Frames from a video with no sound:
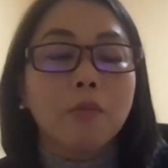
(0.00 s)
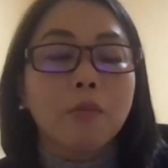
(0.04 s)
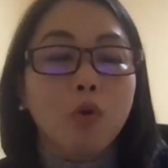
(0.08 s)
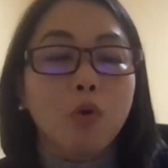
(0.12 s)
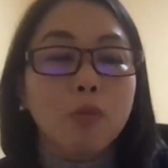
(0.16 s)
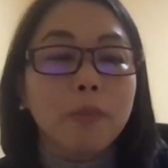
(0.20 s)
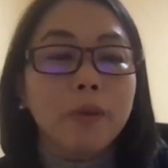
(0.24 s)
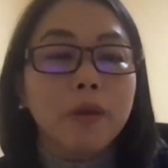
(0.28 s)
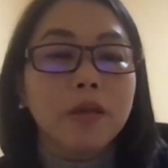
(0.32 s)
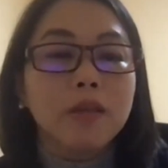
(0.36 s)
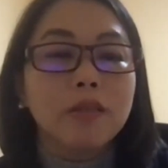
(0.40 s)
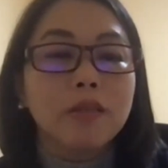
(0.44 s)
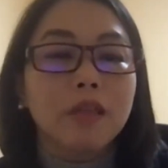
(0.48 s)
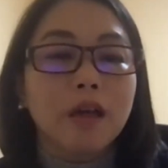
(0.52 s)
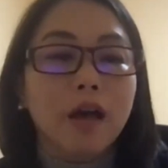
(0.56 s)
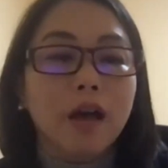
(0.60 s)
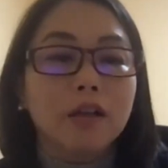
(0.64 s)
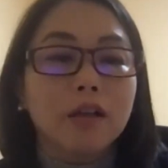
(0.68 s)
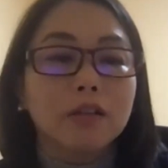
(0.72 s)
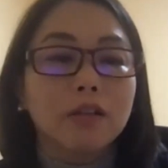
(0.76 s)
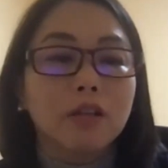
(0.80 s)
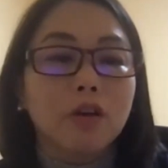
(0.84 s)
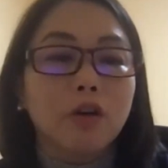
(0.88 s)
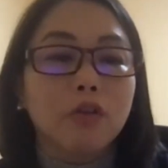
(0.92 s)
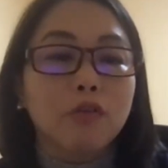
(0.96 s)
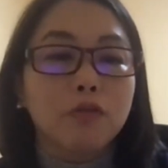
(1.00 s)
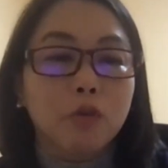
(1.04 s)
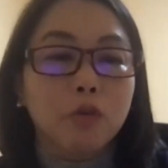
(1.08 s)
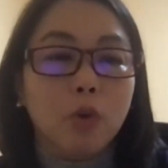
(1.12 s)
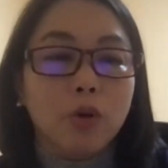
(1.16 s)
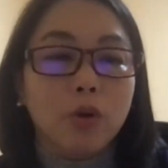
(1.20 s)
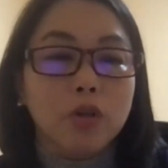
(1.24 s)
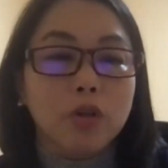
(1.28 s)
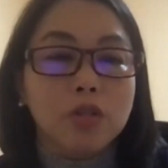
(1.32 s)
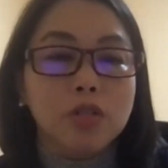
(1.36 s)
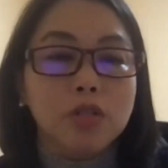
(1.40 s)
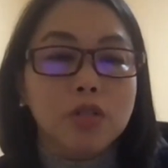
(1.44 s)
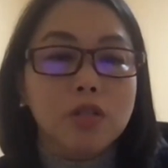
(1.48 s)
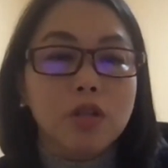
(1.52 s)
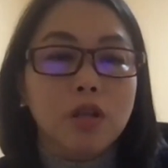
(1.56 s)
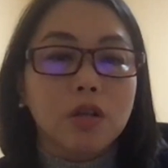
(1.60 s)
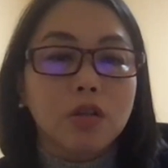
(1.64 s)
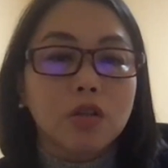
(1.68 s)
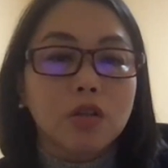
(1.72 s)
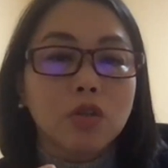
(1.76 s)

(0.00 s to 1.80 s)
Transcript: hoping that, of course,